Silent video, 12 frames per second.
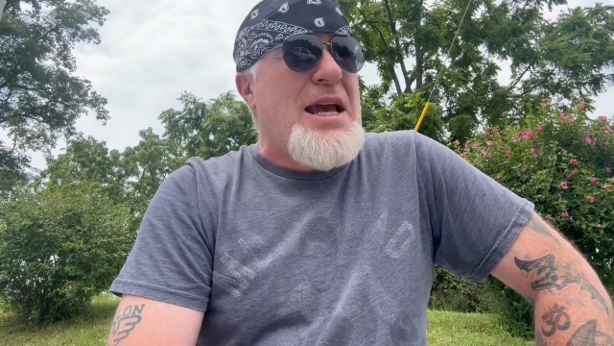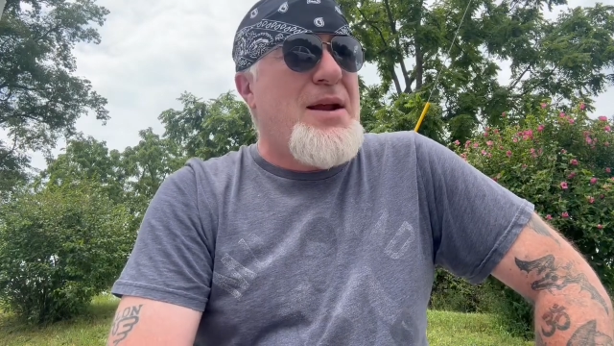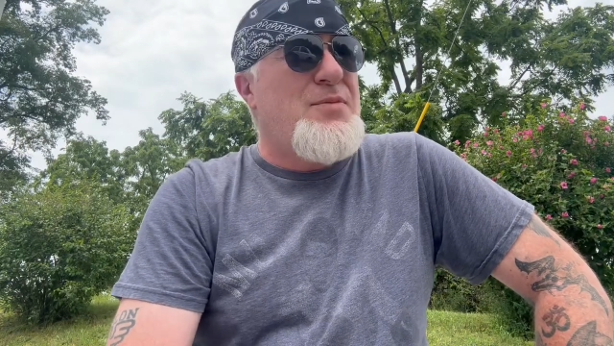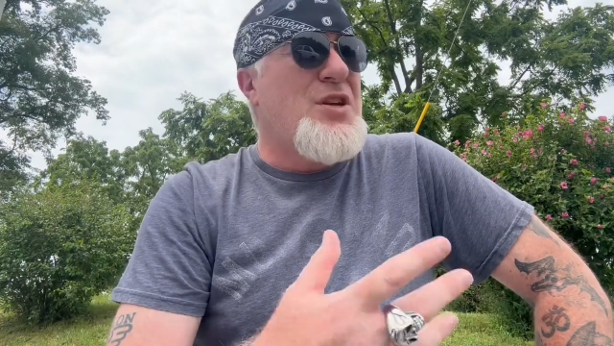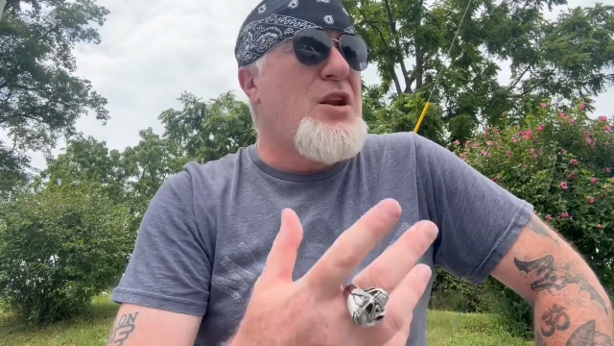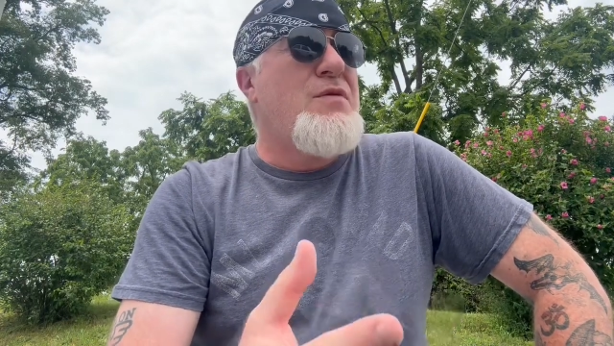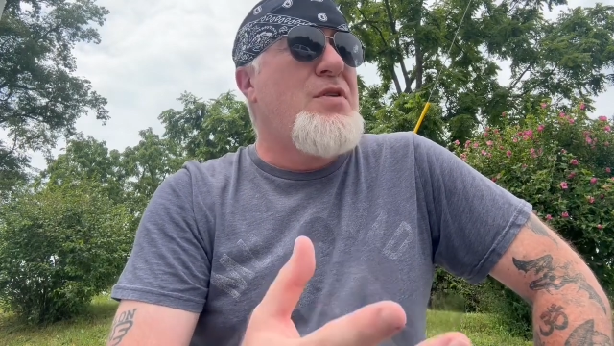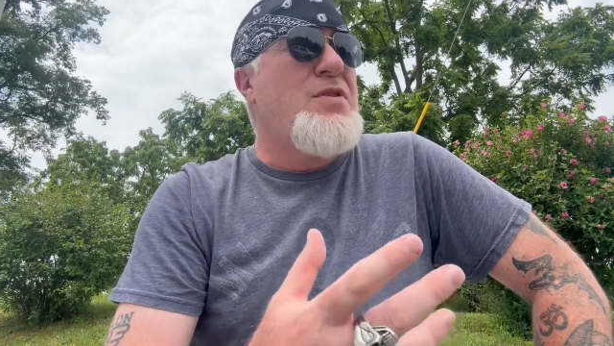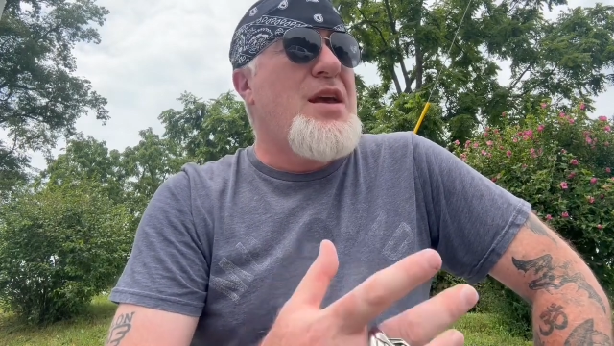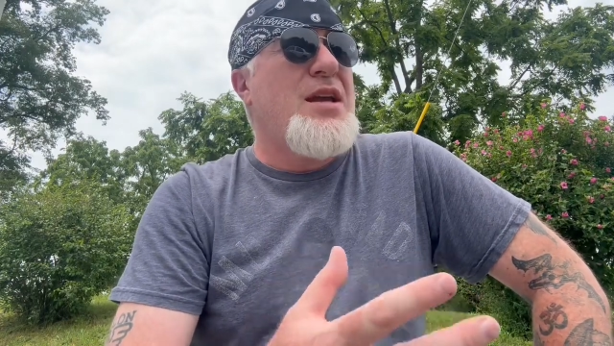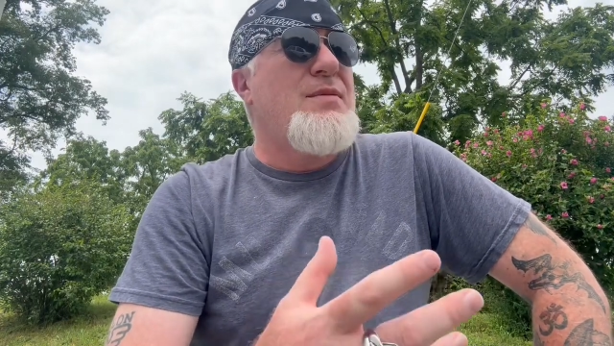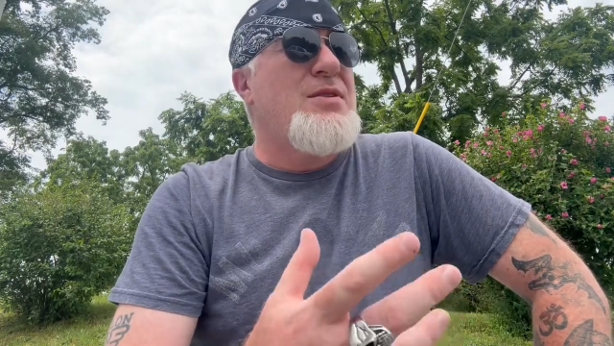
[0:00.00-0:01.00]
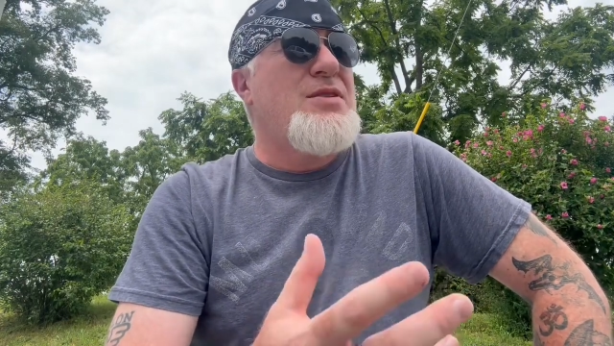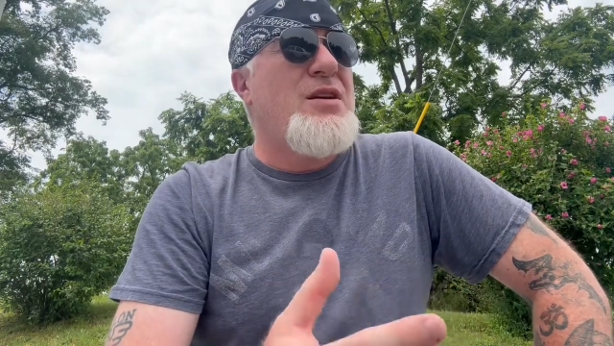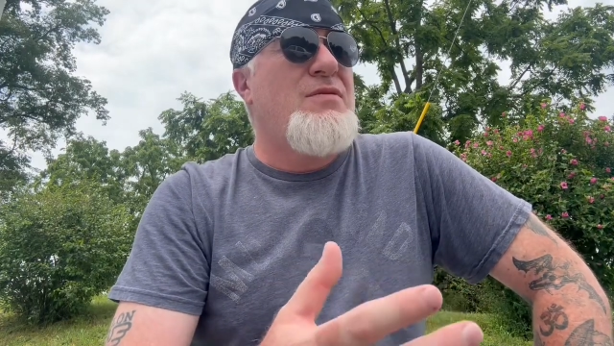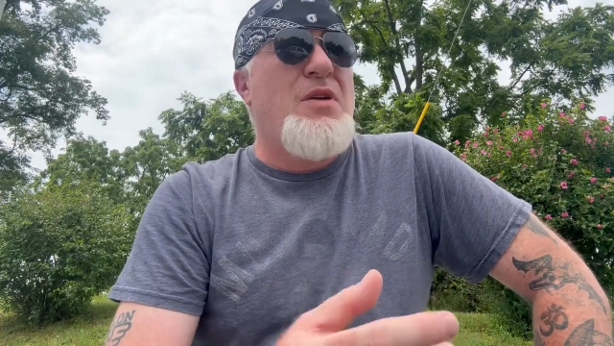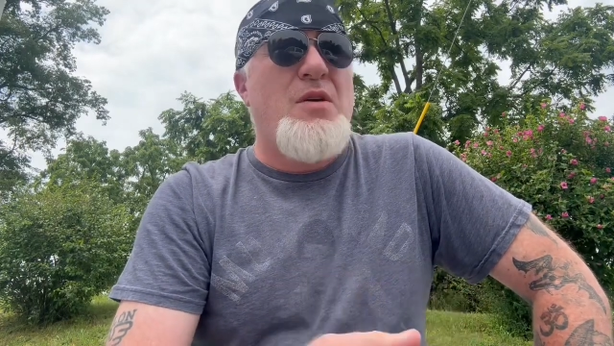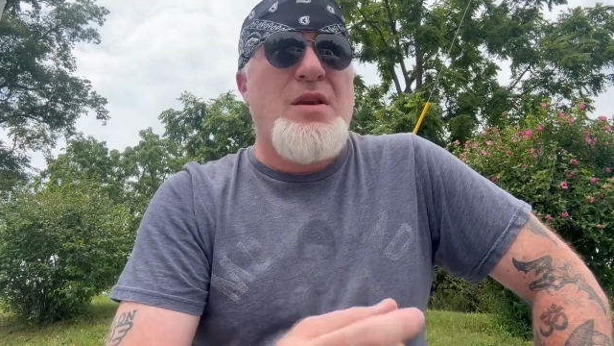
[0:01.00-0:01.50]
And I'm sitting over here thinking to
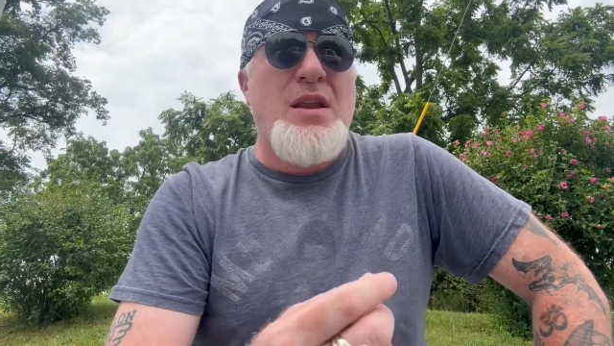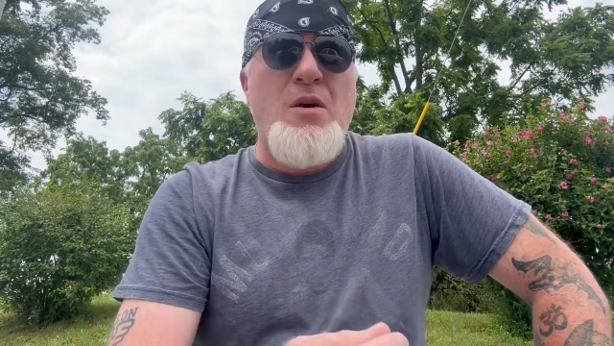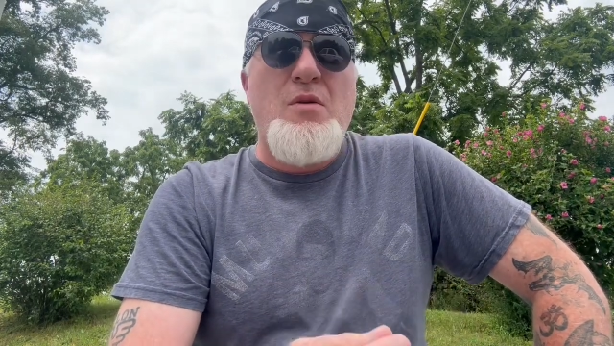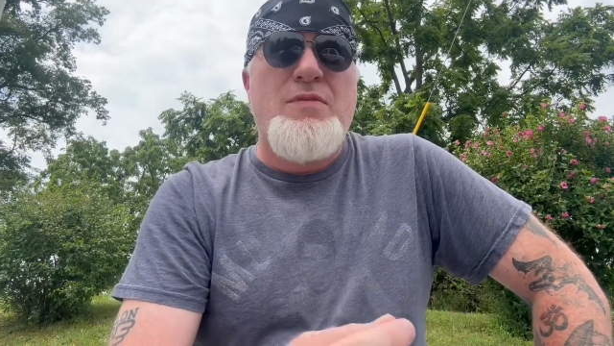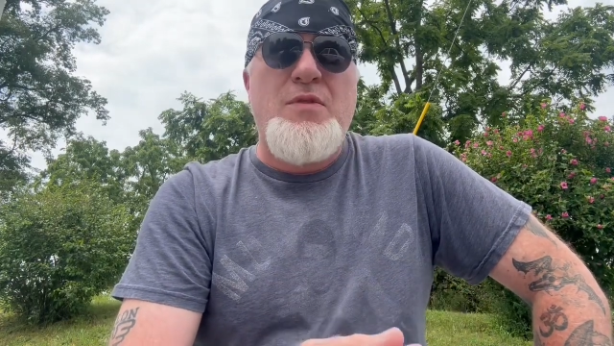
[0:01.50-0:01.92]
myself, though, you know,